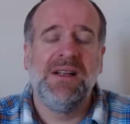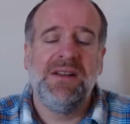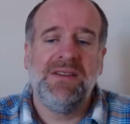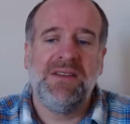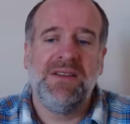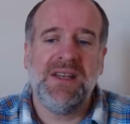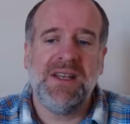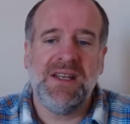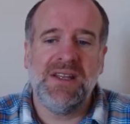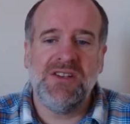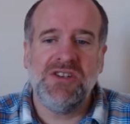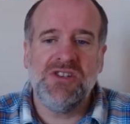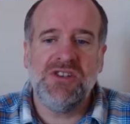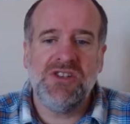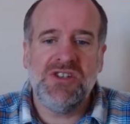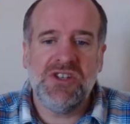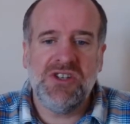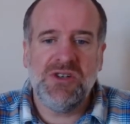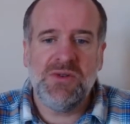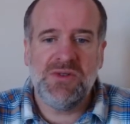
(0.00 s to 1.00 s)
The
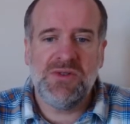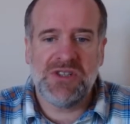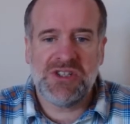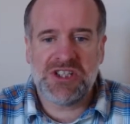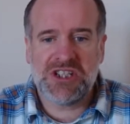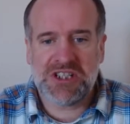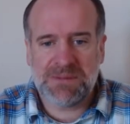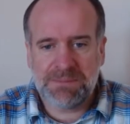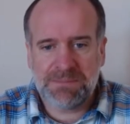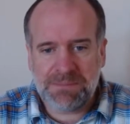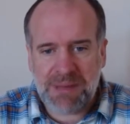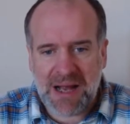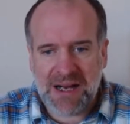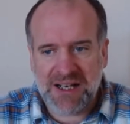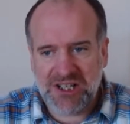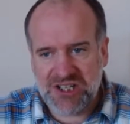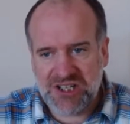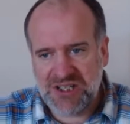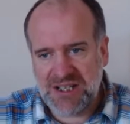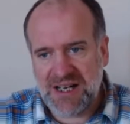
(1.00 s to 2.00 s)
new
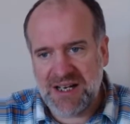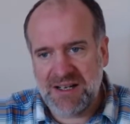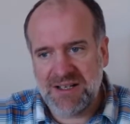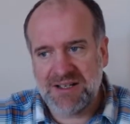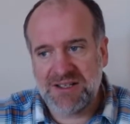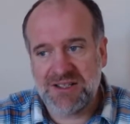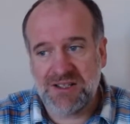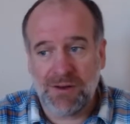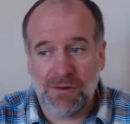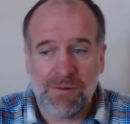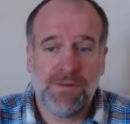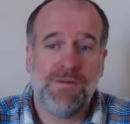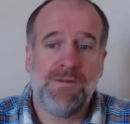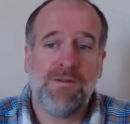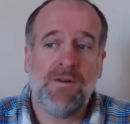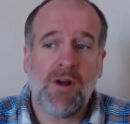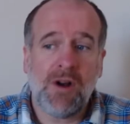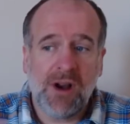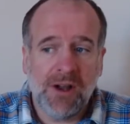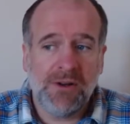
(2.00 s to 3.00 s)
Spanish settlers that
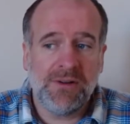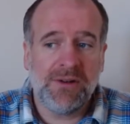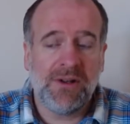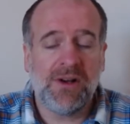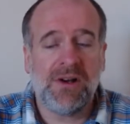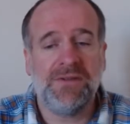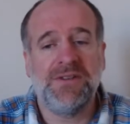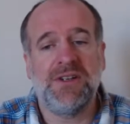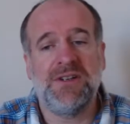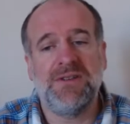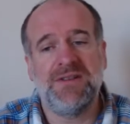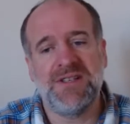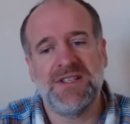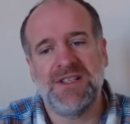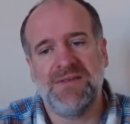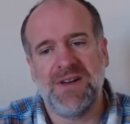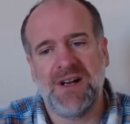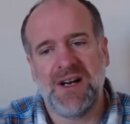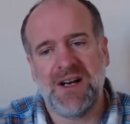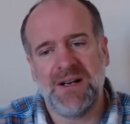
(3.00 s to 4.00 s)
followed after
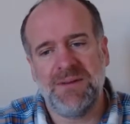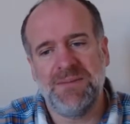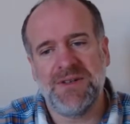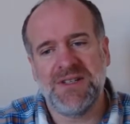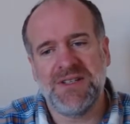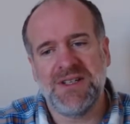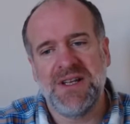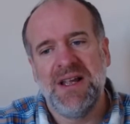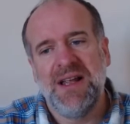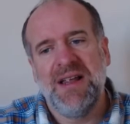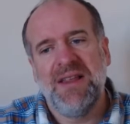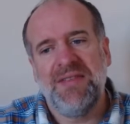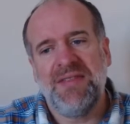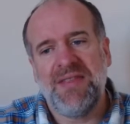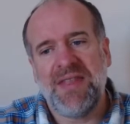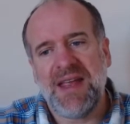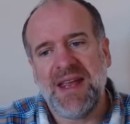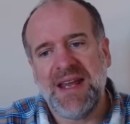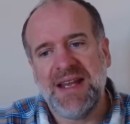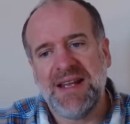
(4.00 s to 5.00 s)
Christopher Columbus,
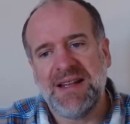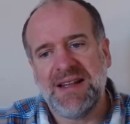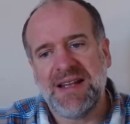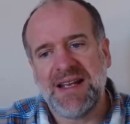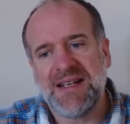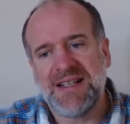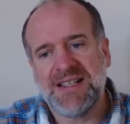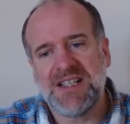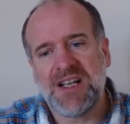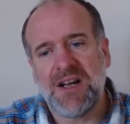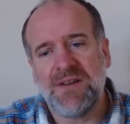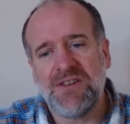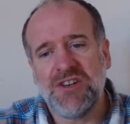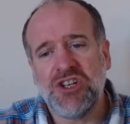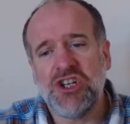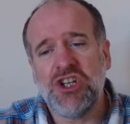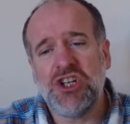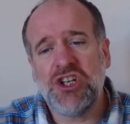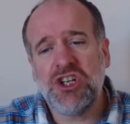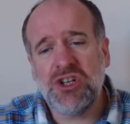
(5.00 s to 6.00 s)
they discovered
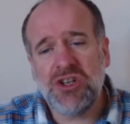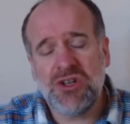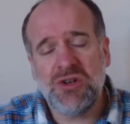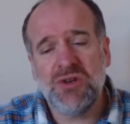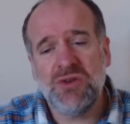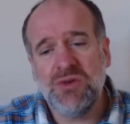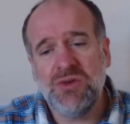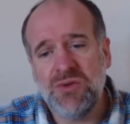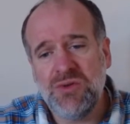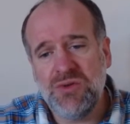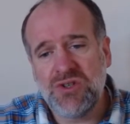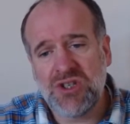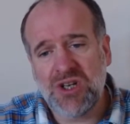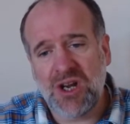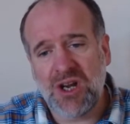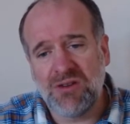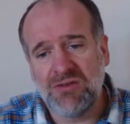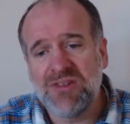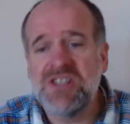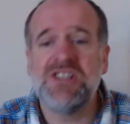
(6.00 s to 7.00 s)
huge
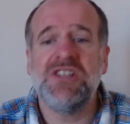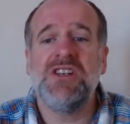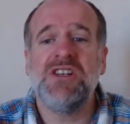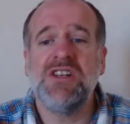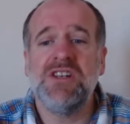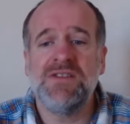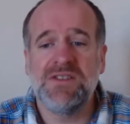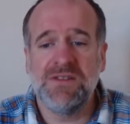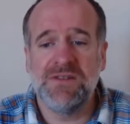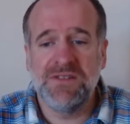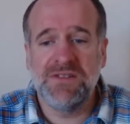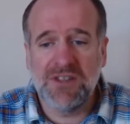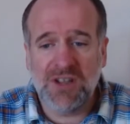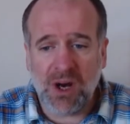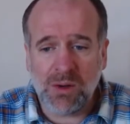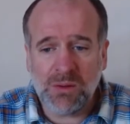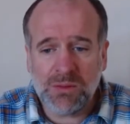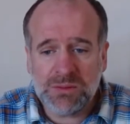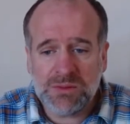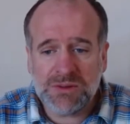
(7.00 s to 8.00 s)
reserves of
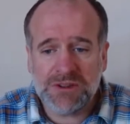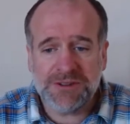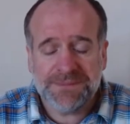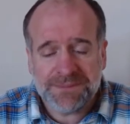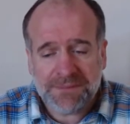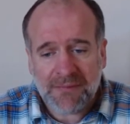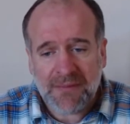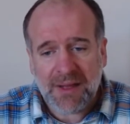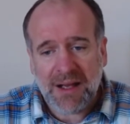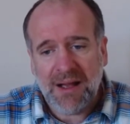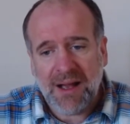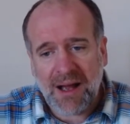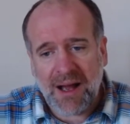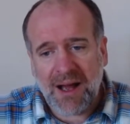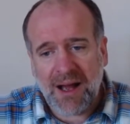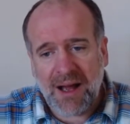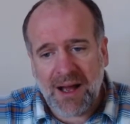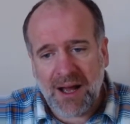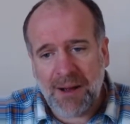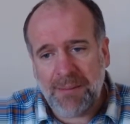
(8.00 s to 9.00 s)
gold,
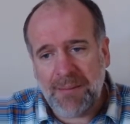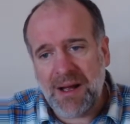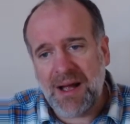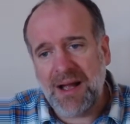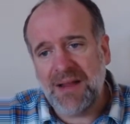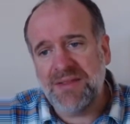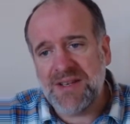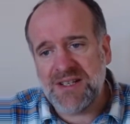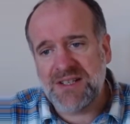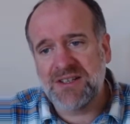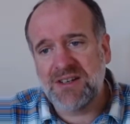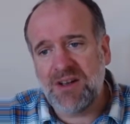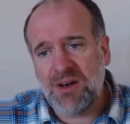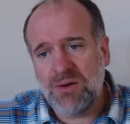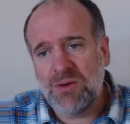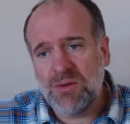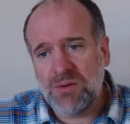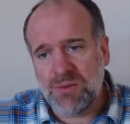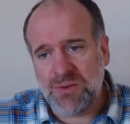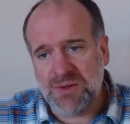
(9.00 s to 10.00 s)
and this
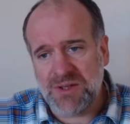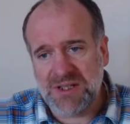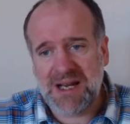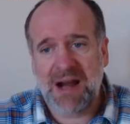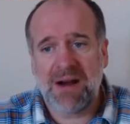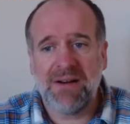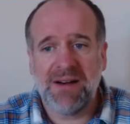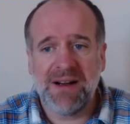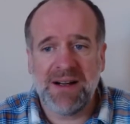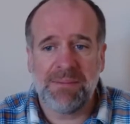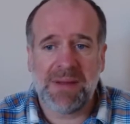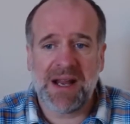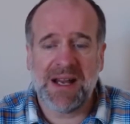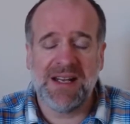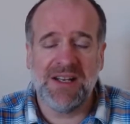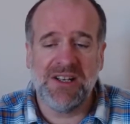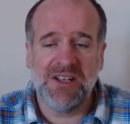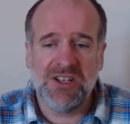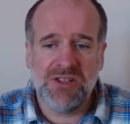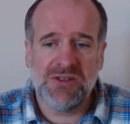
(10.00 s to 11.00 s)
gold was carried
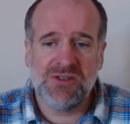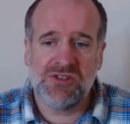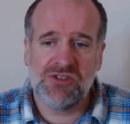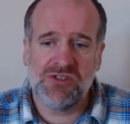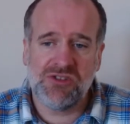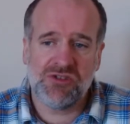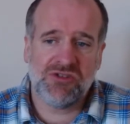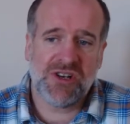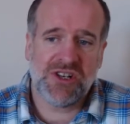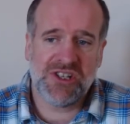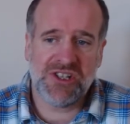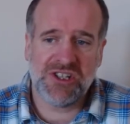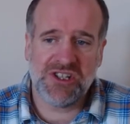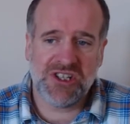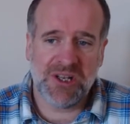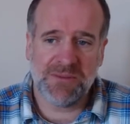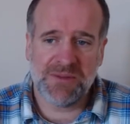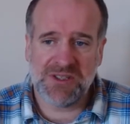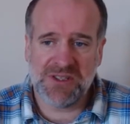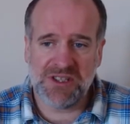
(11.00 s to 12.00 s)
back in huge treasure
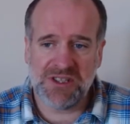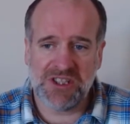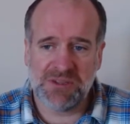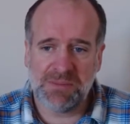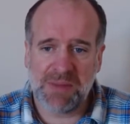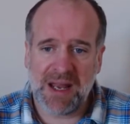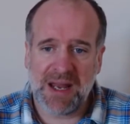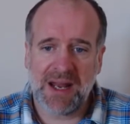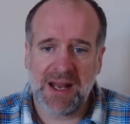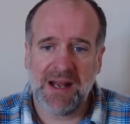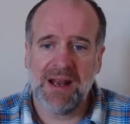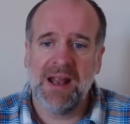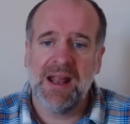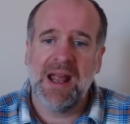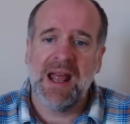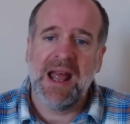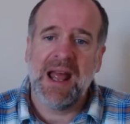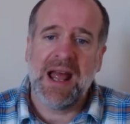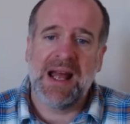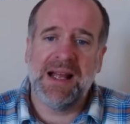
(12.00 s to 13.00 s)
ships to Spain,
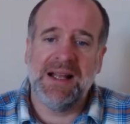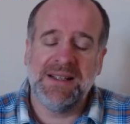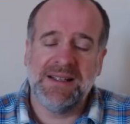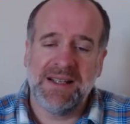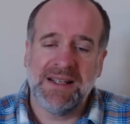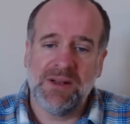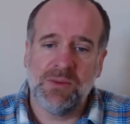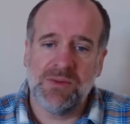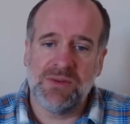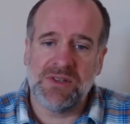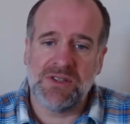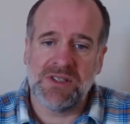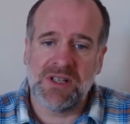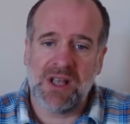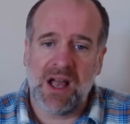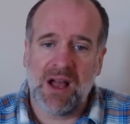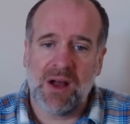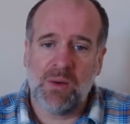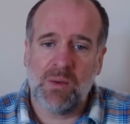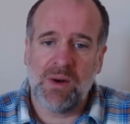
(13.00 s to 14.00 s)
and it was
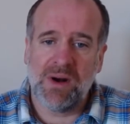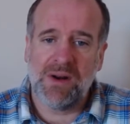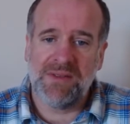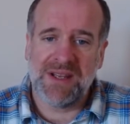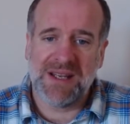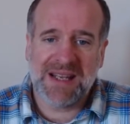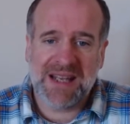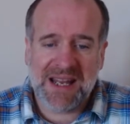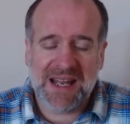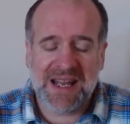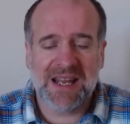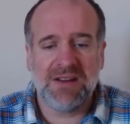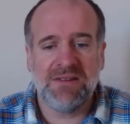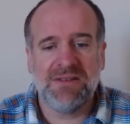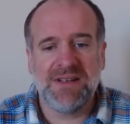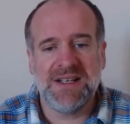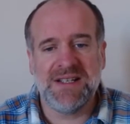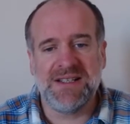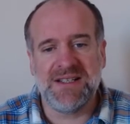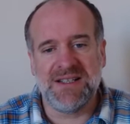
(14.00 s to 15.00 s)
one of the key
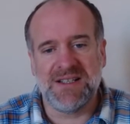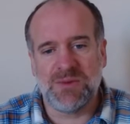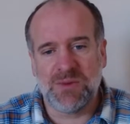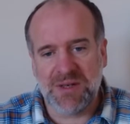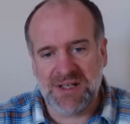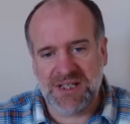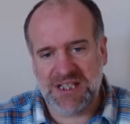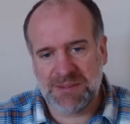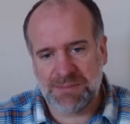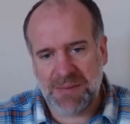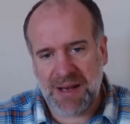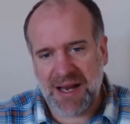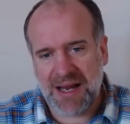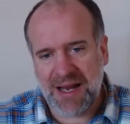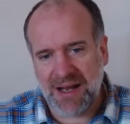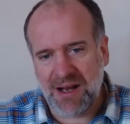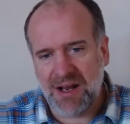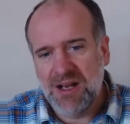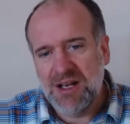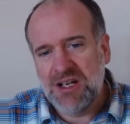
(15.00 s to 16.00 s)
reasons why
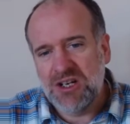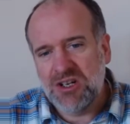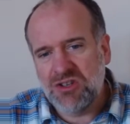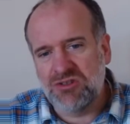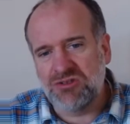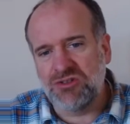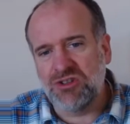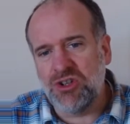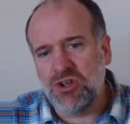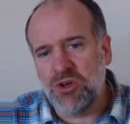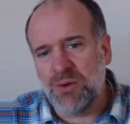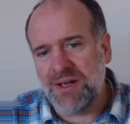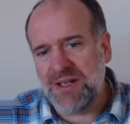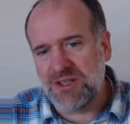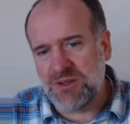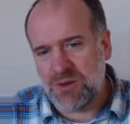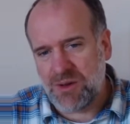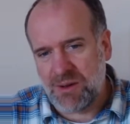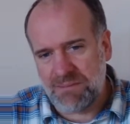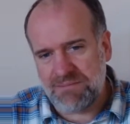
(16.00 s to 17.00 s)
Spain grew
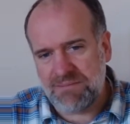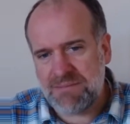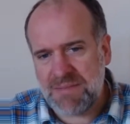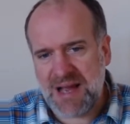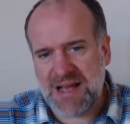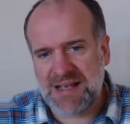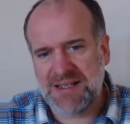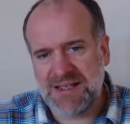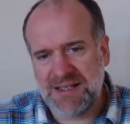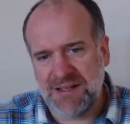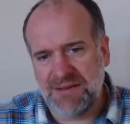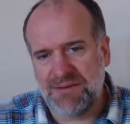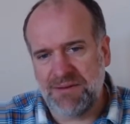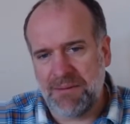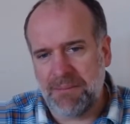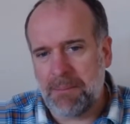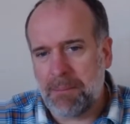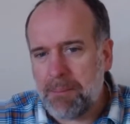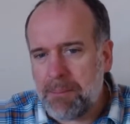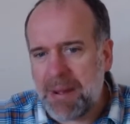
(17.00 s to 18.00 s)
into a massive
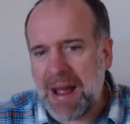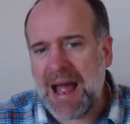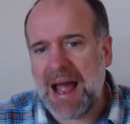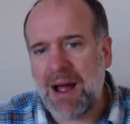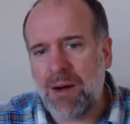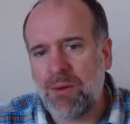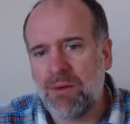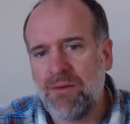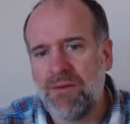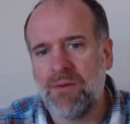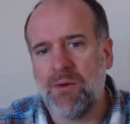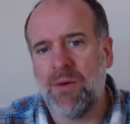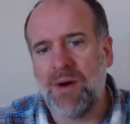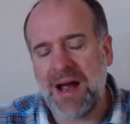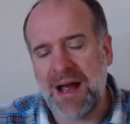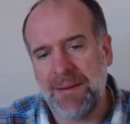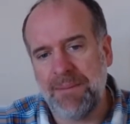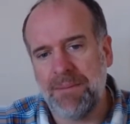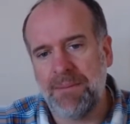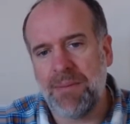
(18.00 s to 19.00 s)
and powerful
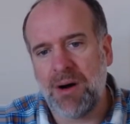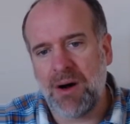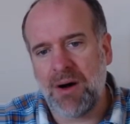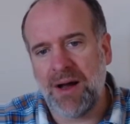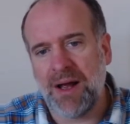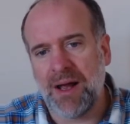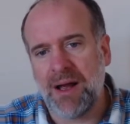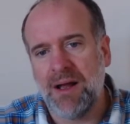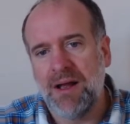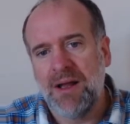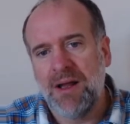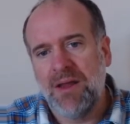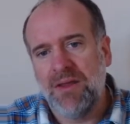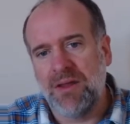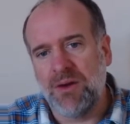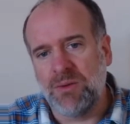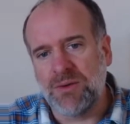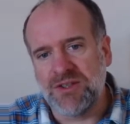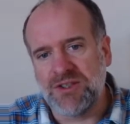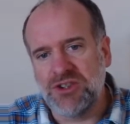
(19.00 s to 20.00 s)
empire
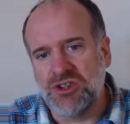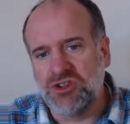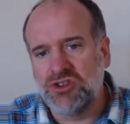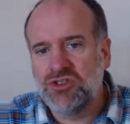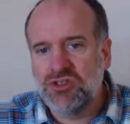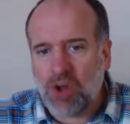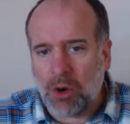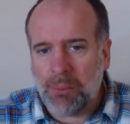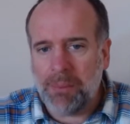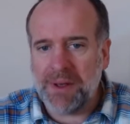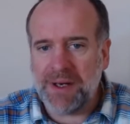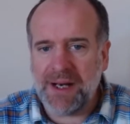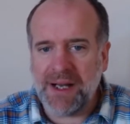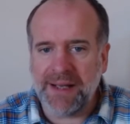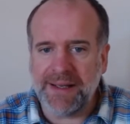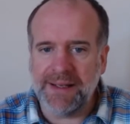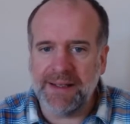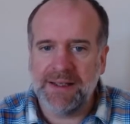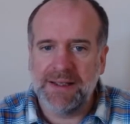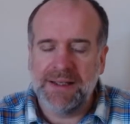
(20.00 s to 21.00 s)
that was to
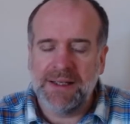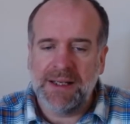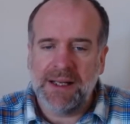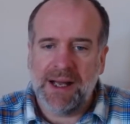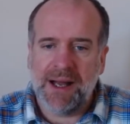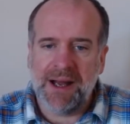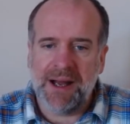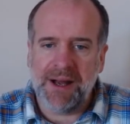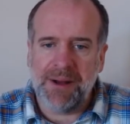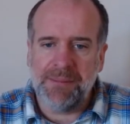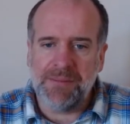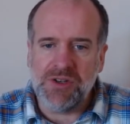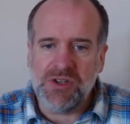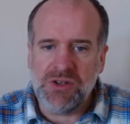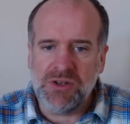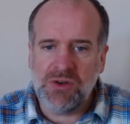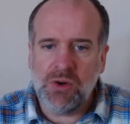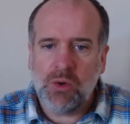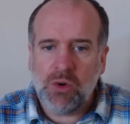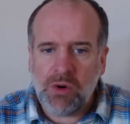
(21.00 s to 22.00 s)
dominate
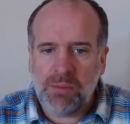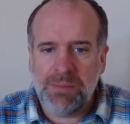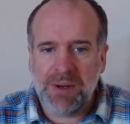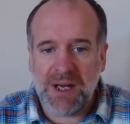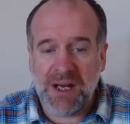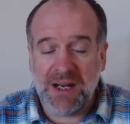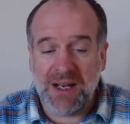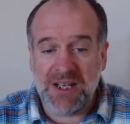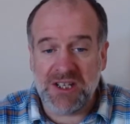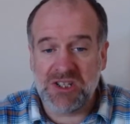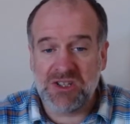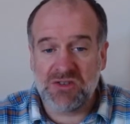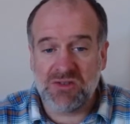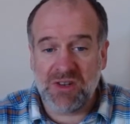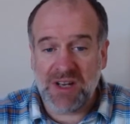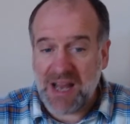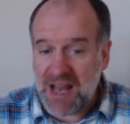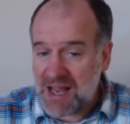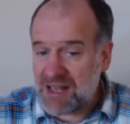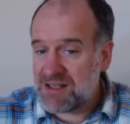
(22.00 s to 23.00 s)
European
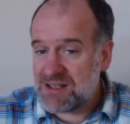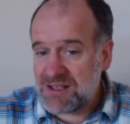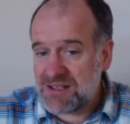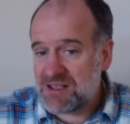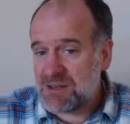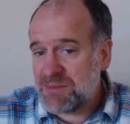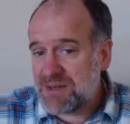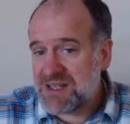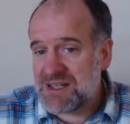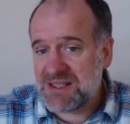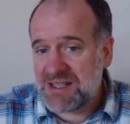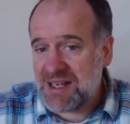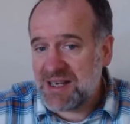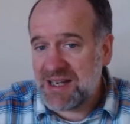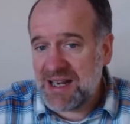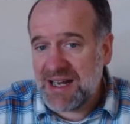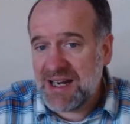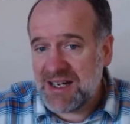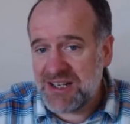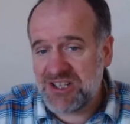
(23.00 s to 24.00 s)
history, and to some
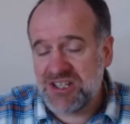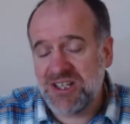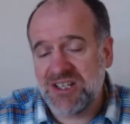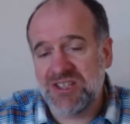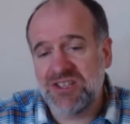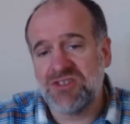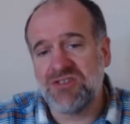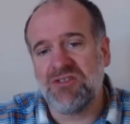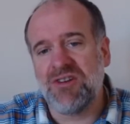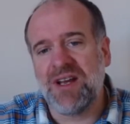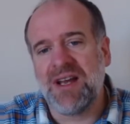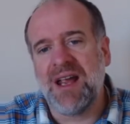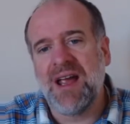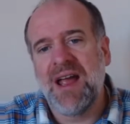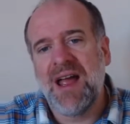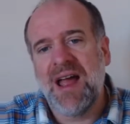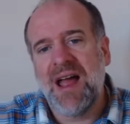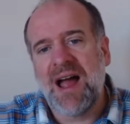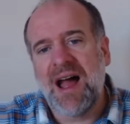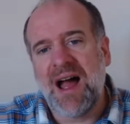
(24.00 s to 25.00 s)
extent English history,
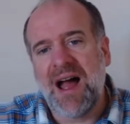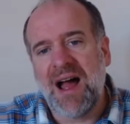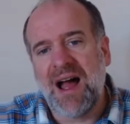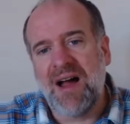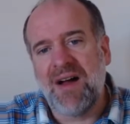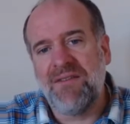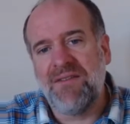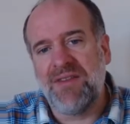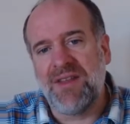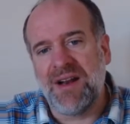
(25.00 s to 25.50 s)
for the